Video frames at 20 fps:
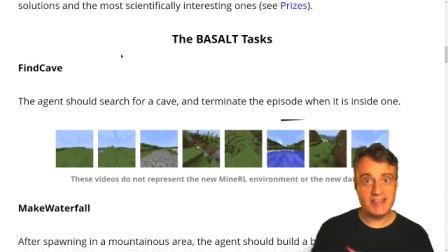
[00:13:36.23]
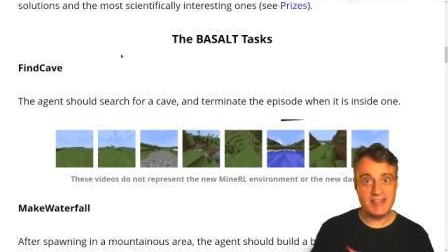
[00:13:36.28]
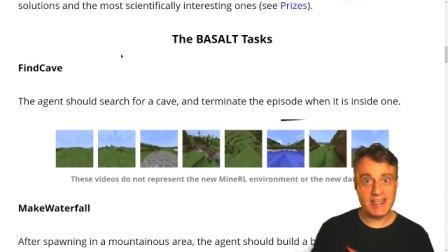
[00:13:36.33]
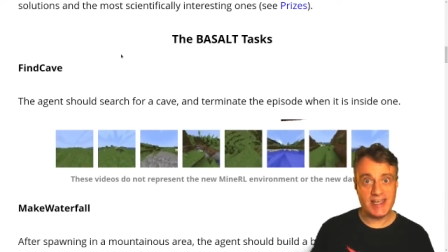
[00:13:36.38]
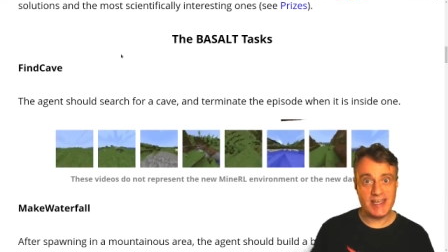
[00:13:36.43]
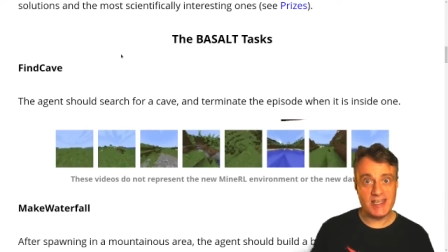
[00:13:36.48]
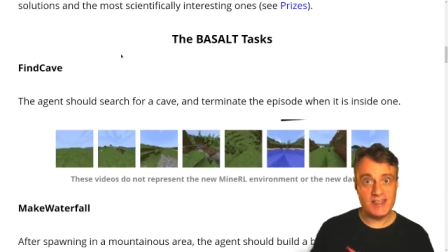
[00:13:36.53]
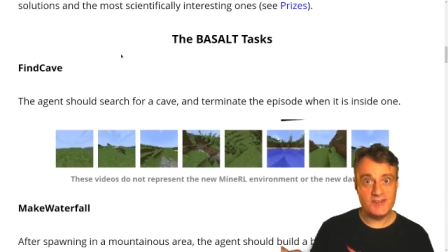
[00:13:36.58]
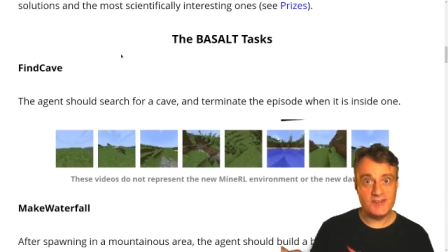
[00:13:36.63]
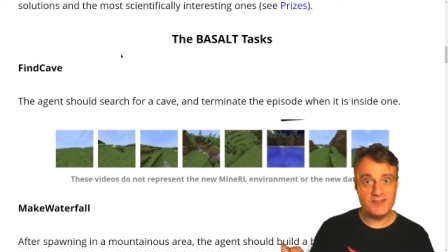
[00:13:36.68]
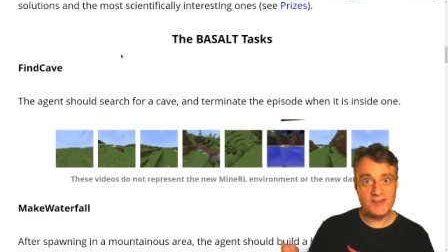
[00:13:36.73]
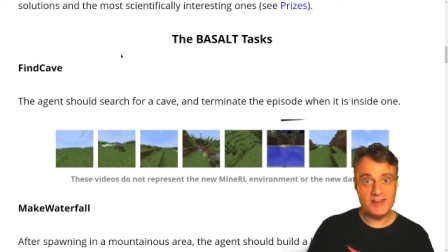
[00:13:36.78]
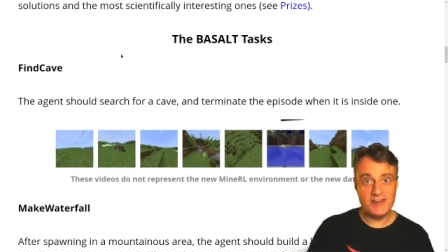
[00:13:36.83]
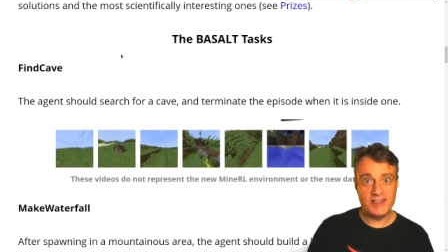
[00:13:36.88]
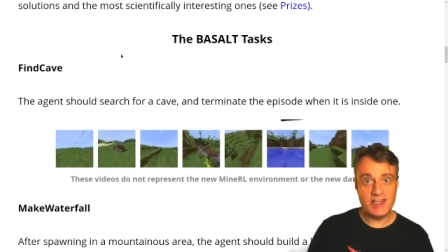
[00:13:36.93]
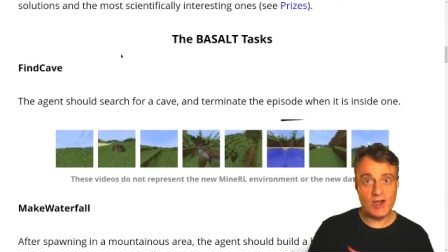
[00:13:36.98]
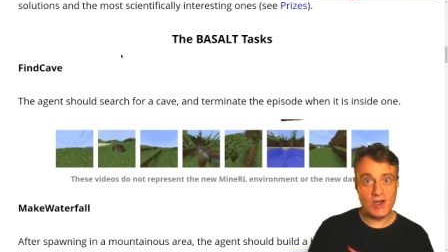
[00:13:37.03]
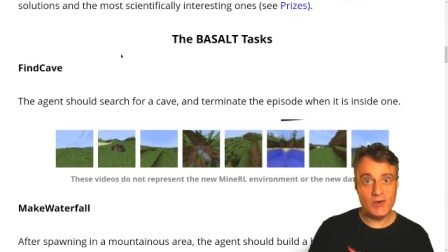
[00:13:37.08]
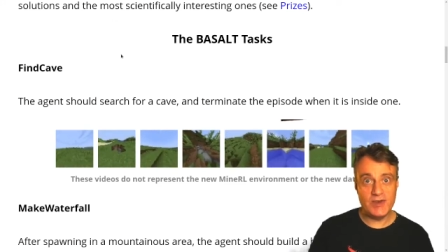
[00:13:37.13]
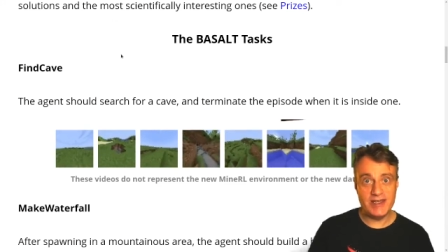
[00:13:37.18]
cave,
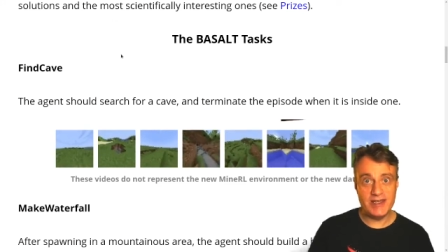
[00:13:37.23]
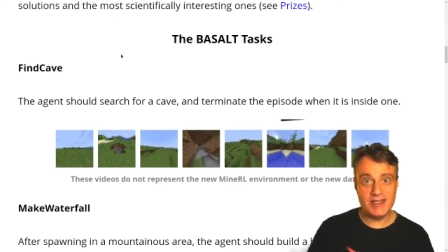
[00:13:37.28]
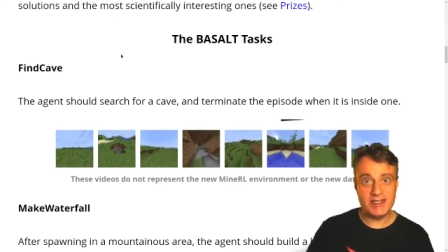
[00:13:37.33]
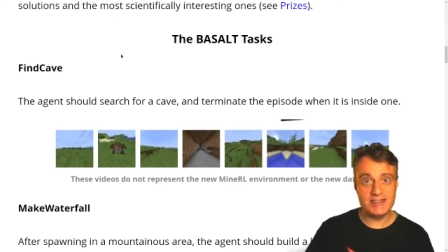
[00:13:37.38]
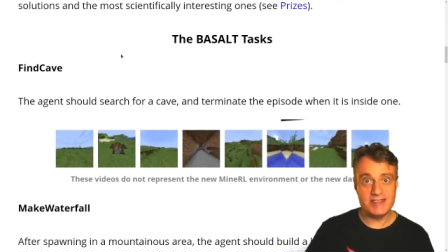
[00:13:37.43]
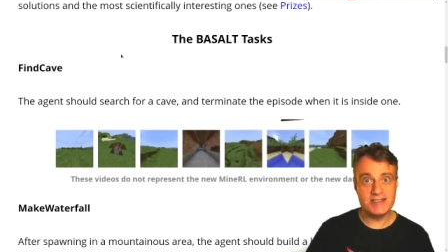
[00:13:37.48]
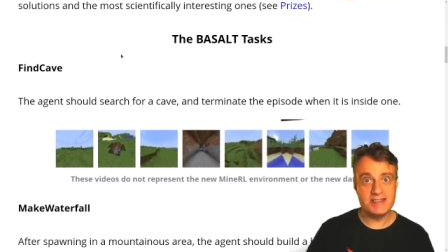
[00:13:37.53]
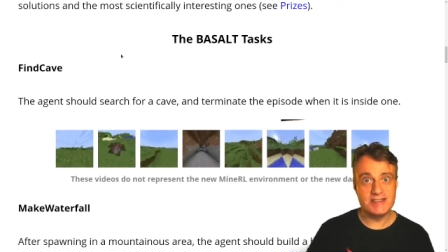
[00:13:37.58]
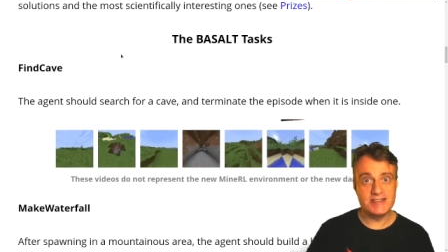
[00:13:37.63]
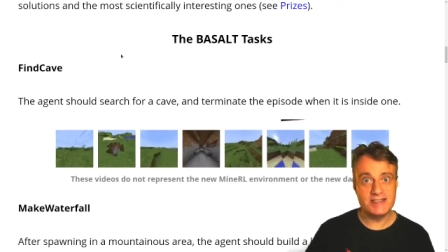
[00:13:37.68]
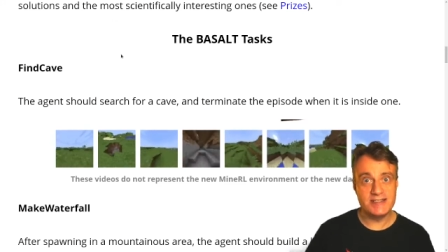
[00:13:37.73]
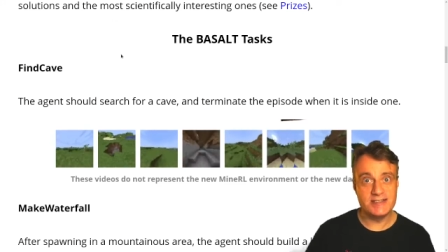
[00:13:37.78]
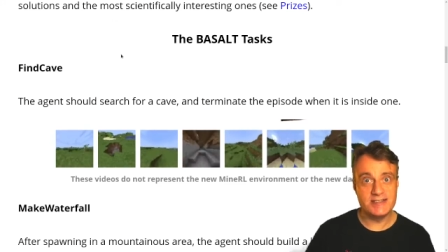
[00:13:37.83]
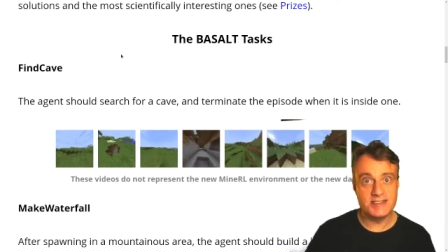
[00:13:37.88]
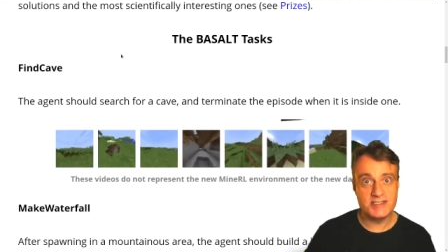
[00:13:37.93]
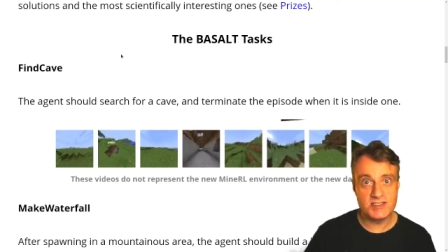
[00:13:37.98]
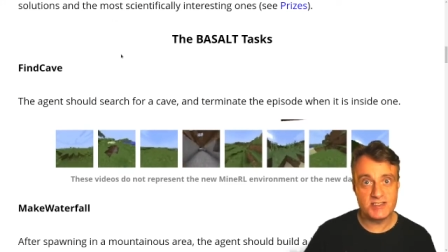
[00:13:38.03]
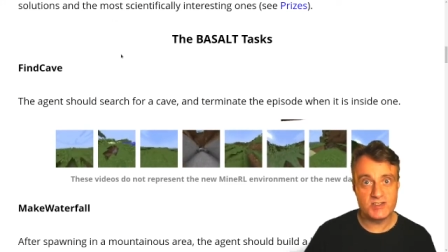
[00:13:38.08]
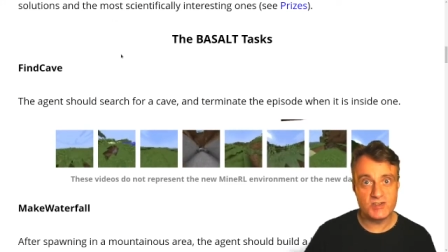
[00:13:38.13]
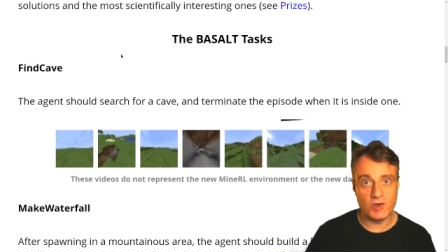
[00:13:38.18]
go in it, and
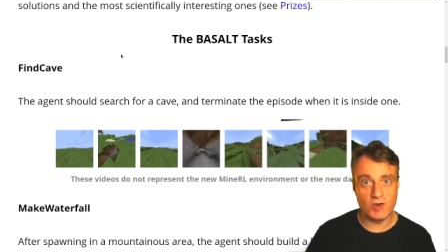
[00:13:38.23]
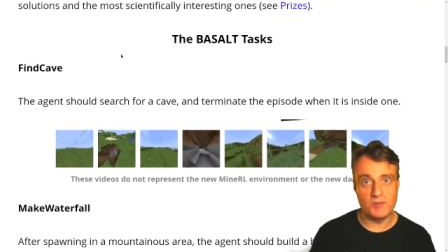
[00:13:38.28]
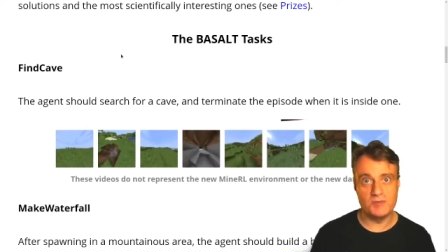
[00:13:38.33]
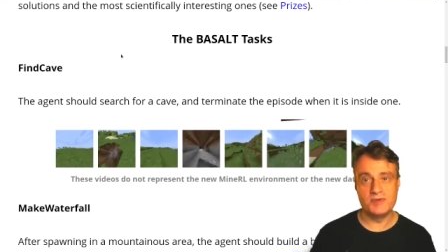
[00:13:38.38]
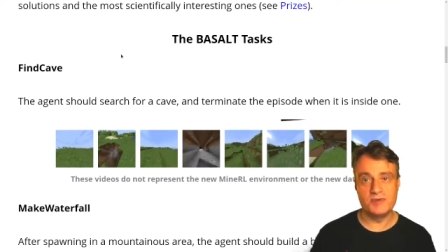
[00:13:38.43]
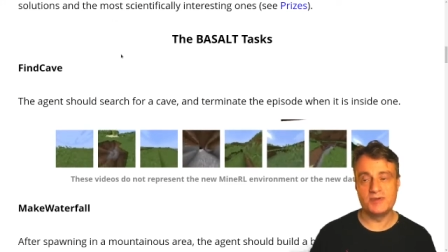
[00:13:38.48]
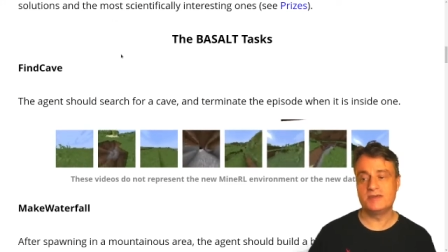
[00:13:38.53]
stop.